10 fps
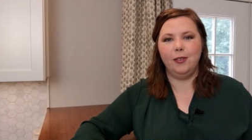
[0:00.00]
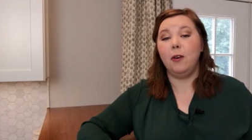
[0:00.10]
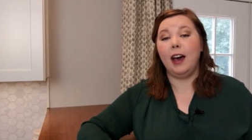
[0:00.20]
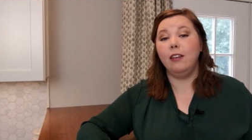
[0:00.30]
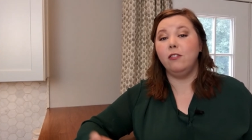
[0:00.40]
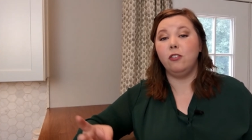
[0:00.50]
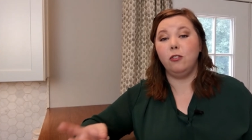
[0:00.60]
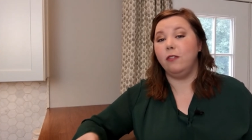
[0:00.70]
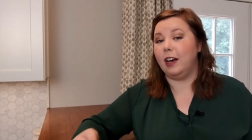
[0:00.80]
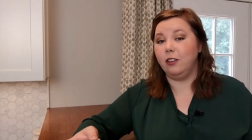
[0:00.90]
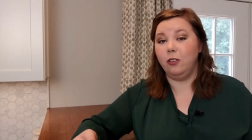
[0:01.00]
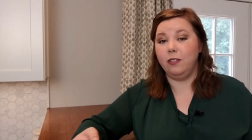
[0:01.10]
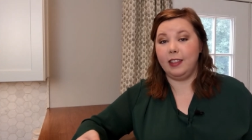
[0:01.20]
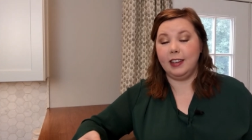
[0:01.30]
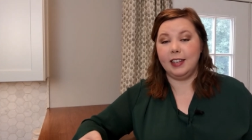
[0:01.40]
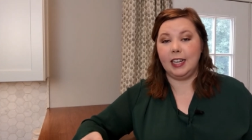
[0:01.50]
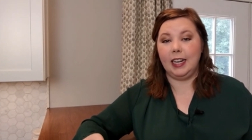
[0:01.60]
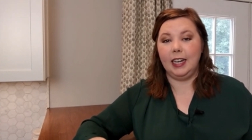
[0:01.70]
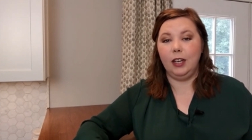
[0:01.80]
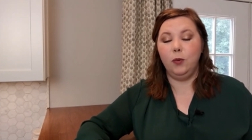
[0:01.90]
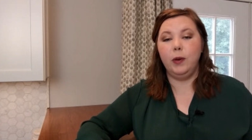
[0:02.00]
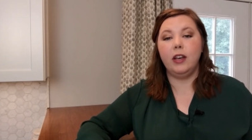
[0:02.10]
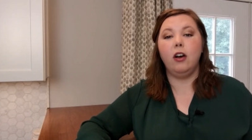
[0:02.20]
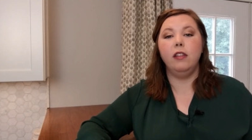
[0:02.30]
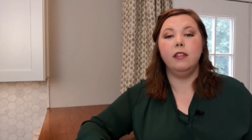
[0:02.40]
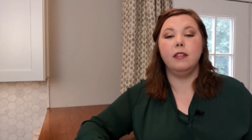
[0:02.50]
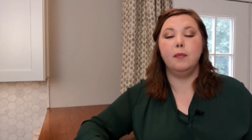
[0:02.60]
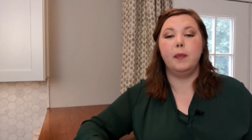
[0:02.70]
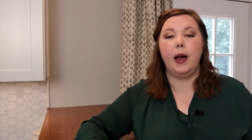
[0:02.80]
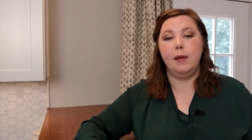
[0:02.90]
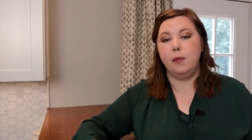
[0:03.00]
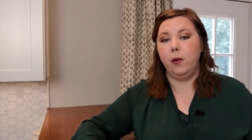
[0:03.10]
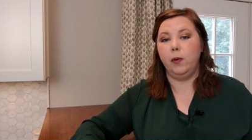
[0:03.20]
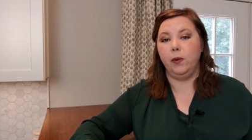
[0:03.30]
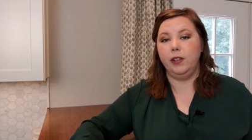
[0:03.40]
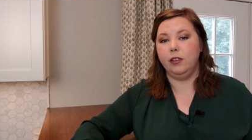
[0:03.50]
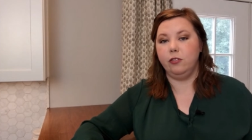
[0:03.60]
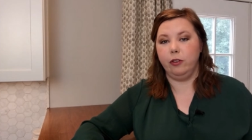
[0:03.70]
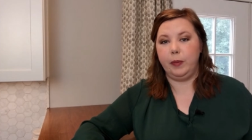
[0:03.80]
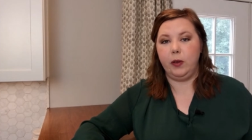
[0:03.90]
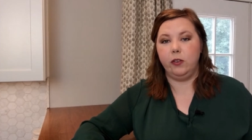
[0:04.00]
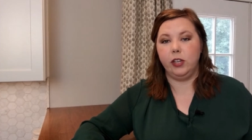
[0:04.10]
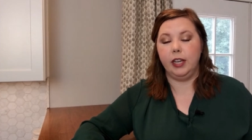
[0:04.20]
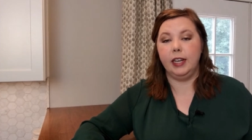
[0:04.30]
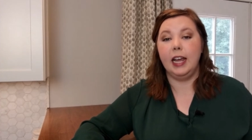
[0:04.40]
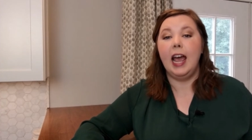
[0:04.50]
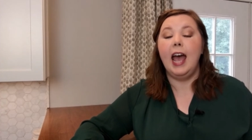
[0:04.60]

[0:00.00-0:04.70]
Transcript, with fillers: If you have two values that tie, we call this a bimodal distribution.